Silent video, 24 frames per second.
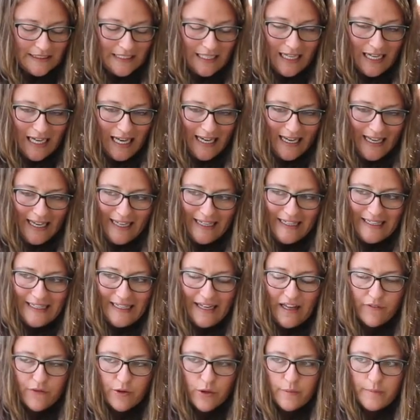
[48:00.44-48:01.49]
I had
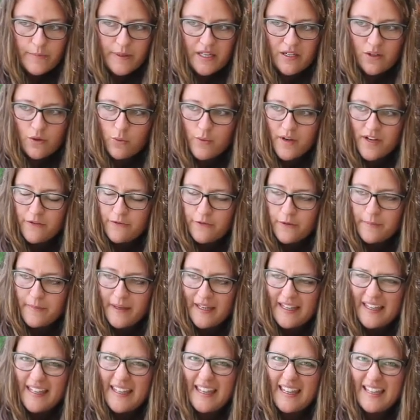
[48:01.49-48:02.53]
never been away from
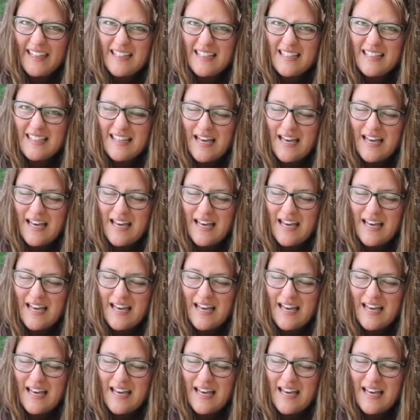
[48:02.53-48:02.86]
my kids